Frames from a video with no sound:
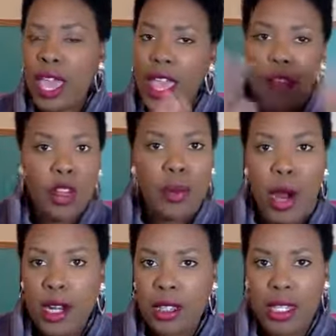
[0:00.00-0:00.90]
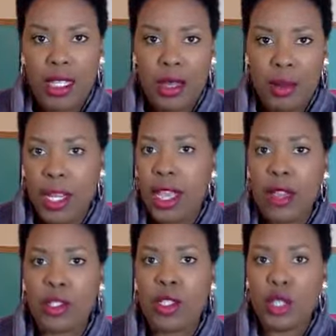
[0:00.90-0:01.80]
every product that somebody
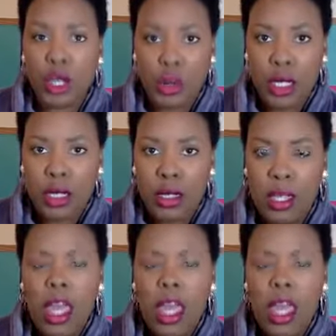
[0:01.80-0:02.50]
else uses,